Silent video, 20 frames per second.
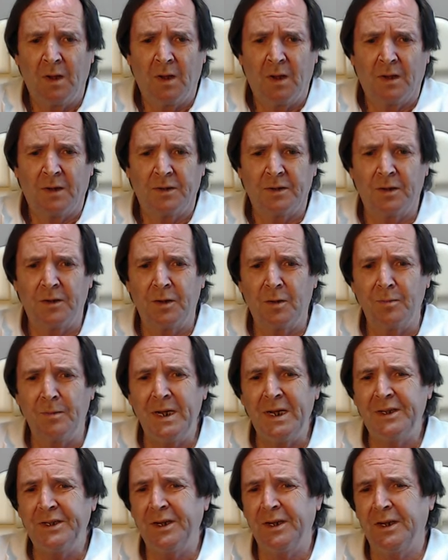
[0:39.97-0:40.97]
Now, the
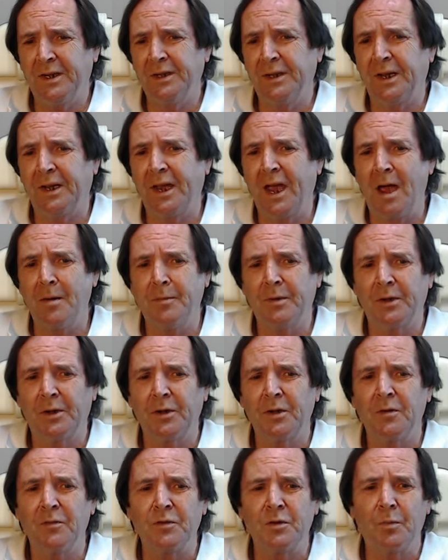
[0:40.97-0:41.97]
meeting in the
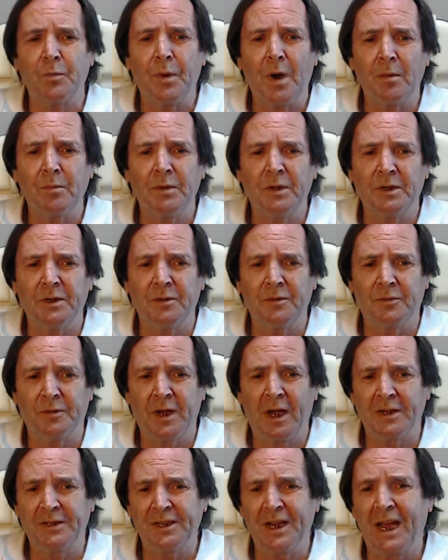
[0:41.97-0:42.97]
capital of the Republic of
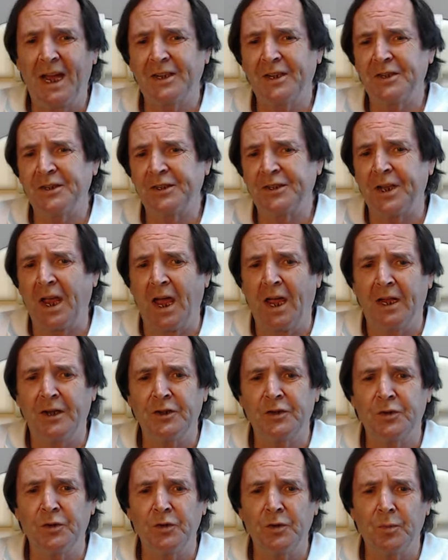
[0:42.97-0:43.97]
Tatarstan
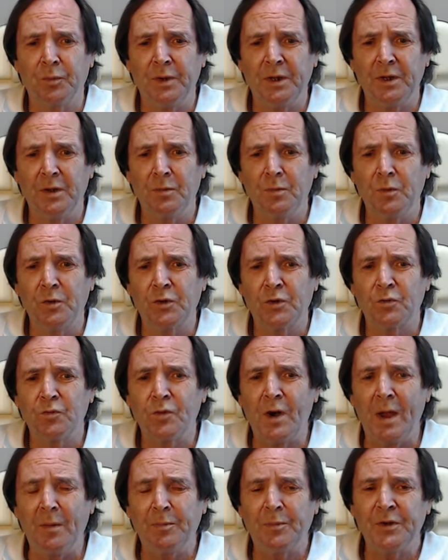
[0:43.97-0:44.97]
is going to be the most
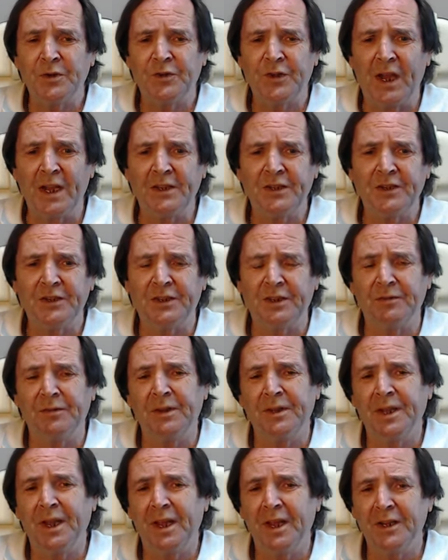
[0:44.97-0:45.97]
representative
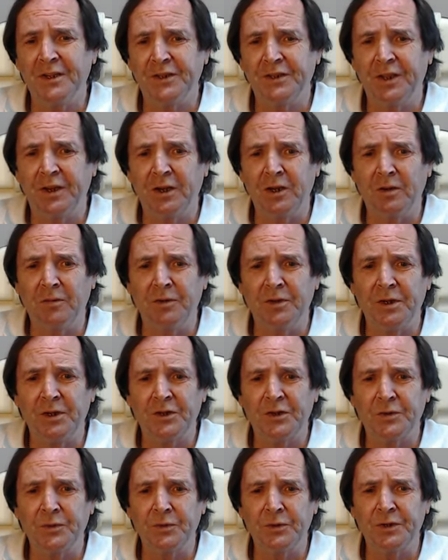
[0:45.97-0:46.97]
in the history of the
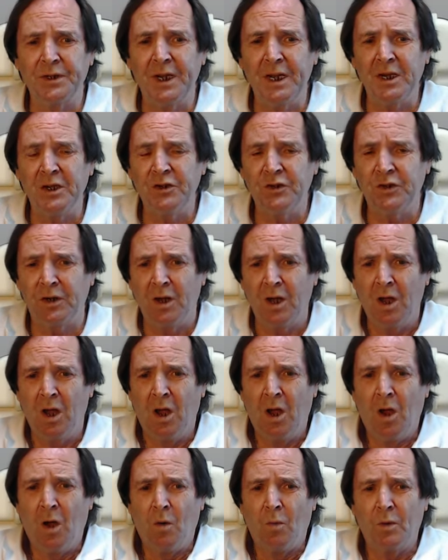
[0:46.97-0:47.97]
association,
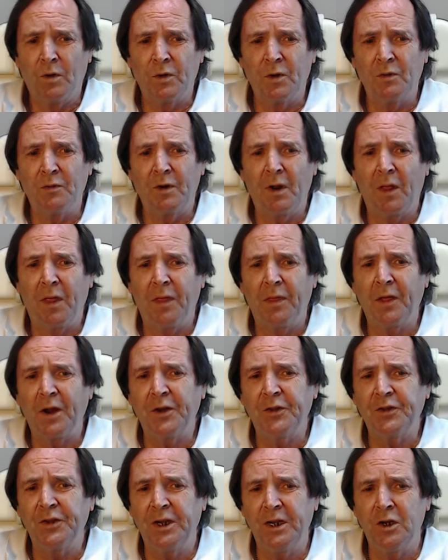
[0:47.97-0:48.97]
with over
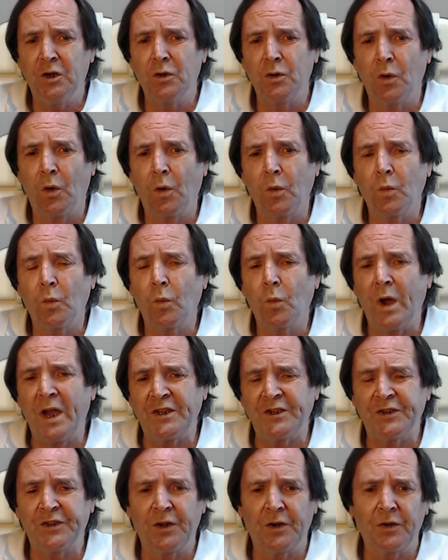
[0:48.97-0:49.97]
13
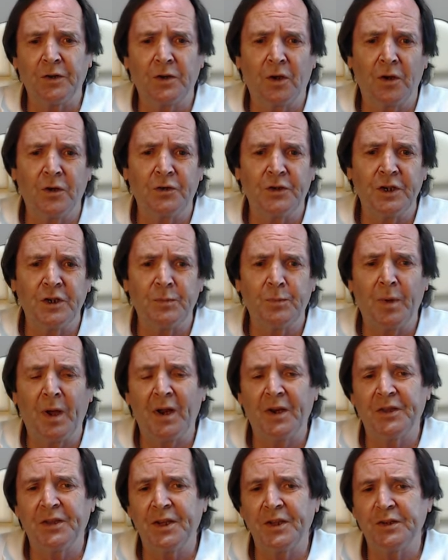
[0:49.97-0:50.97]
non-Western countries
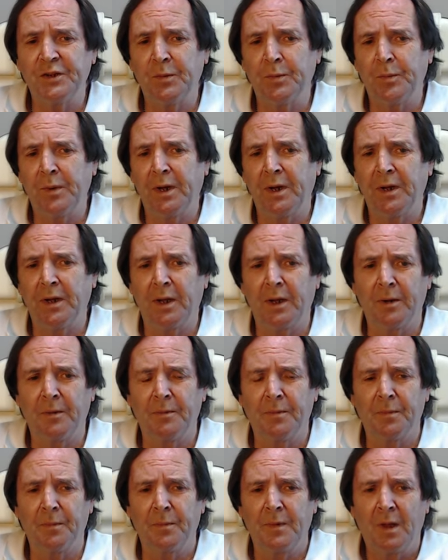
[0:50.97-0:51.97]
participating.